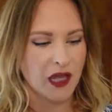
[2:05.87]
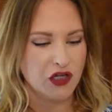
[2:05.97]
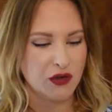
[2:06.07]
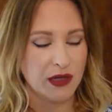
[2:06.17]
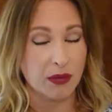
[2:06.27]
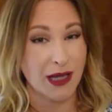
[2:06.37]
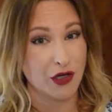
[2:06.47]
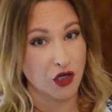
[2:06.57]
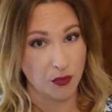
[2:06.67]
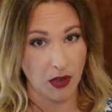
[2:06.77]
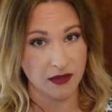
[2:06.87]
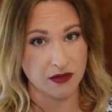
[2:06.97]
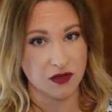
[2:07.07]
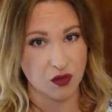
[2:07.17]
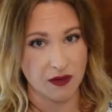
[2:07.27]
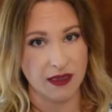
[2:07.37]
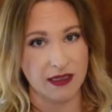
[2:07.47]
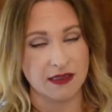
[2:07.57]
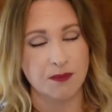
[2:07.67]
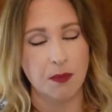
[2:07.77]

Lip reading: you can apply coupons toward this,